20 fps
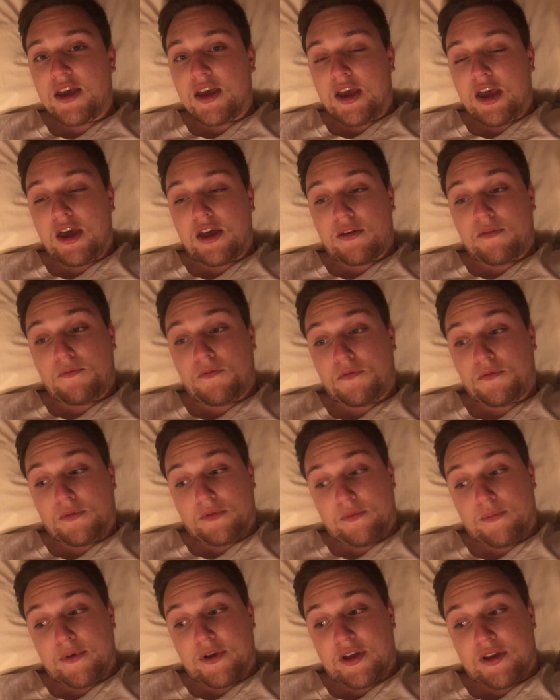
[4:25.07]
And
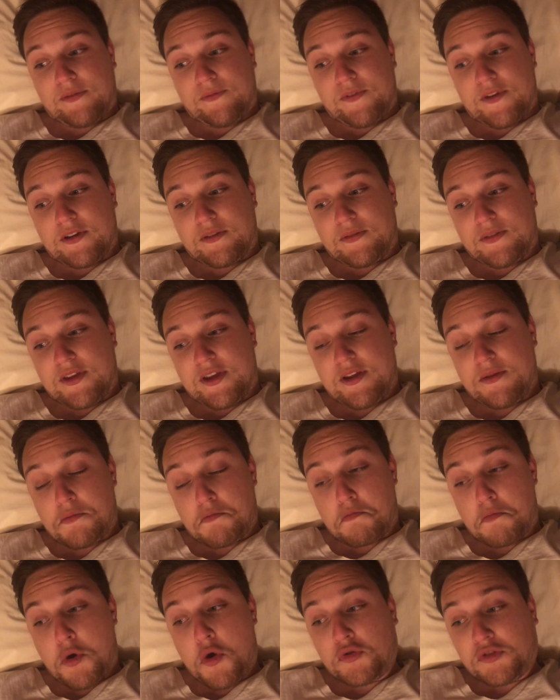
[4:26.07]
for the fact of that,
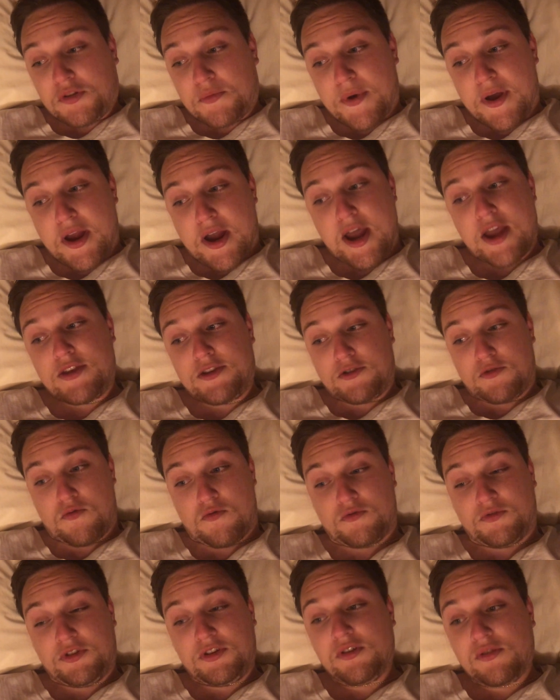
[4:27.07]
most of my high
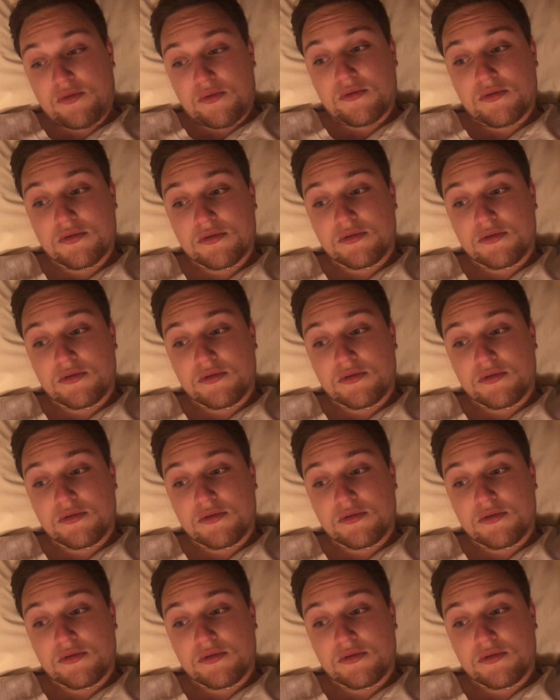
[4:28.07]
school too.